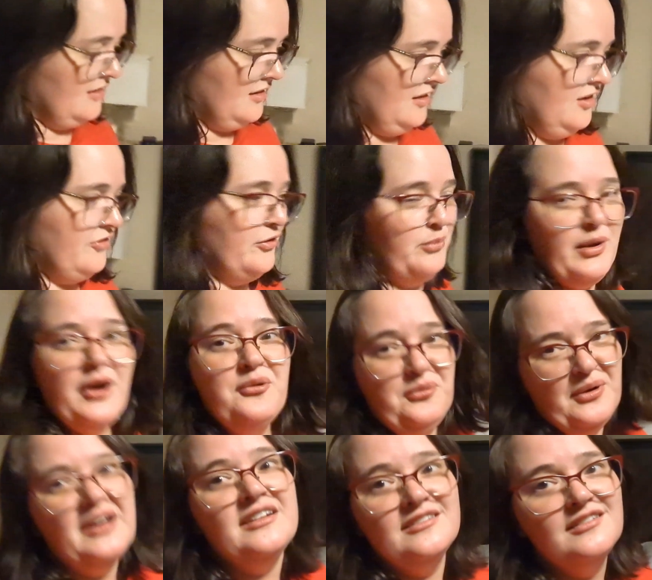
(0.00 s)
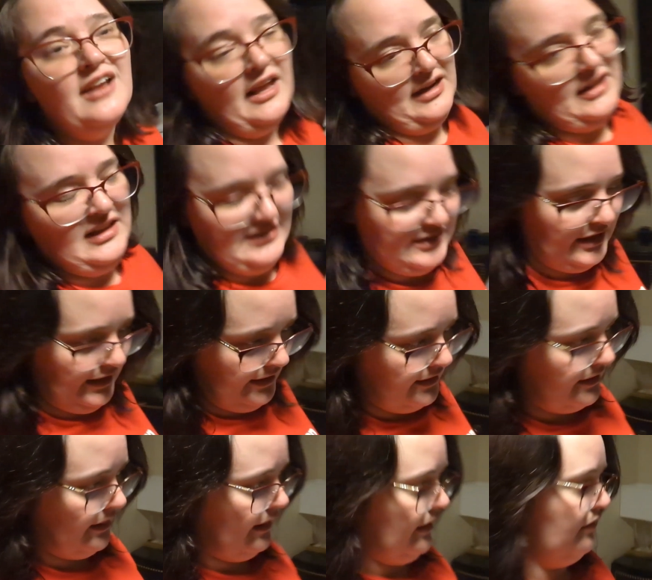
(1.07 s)
leave about when I need to
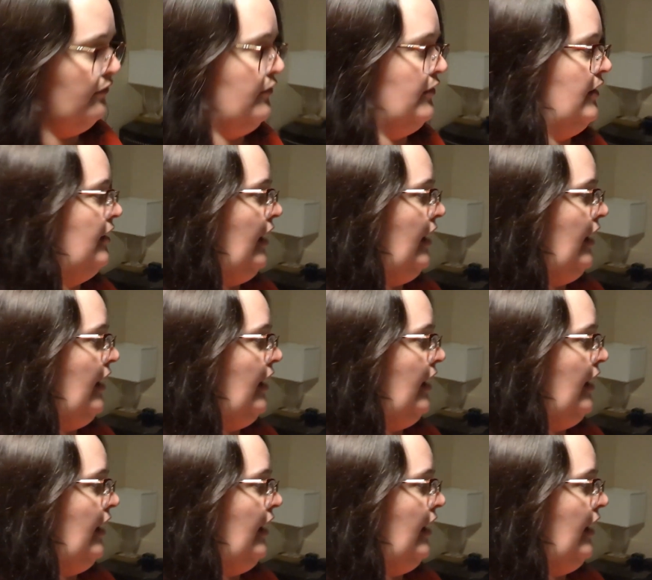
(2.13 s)
leave.